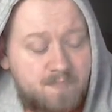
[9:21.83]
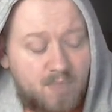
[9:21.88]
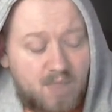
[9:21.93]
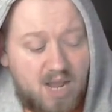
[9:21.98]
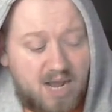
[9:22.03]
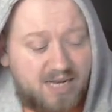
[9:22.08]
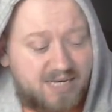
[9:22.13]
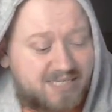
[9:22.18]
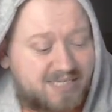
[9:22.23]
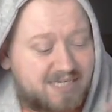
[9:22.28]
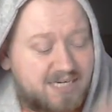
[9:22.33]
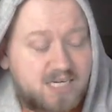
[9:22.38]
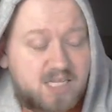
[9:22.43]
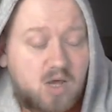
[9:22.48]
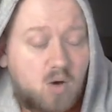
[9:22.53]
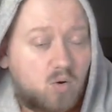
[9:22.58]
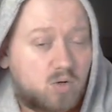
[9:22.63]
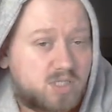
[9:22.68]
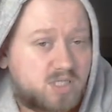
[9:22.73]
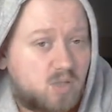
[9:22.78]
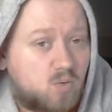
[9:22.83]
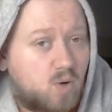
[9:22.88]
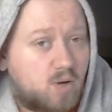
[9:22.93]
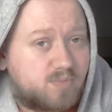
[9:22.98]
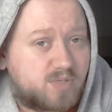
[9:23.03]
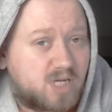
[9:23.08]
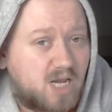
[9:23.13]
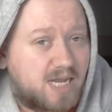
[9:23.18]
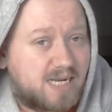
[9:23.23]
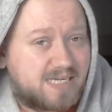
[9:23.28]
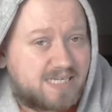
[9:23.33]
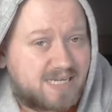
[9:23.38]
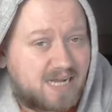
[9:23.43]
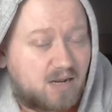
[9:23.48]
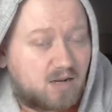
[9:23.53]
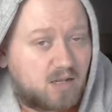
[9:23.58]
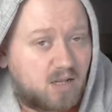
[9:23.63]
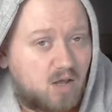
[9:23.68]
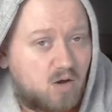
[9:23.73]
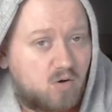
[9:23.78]
I did go onto the website and
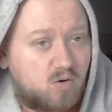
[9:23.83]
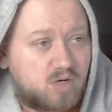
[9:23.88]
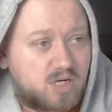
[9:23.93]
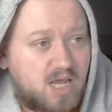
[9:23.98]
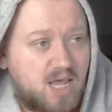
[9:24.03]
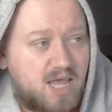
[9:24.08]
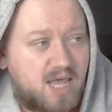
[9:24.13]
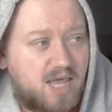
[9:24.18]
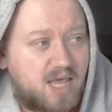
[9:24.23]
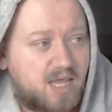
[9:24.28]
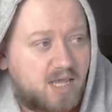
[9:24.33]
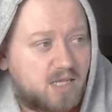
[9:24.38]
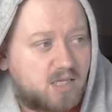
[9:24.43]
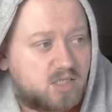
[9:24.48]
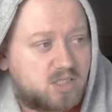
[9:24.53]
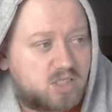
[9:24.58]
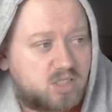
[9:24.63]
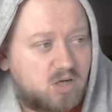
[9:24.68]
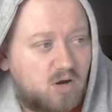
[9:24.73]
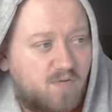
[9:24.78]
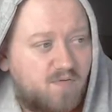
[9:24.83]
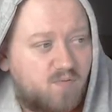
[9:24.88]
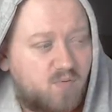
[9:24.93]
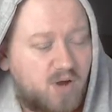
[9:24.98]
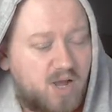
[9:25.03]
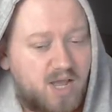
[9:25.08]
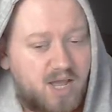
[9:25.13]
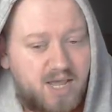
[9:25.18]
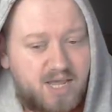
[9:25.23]
download a software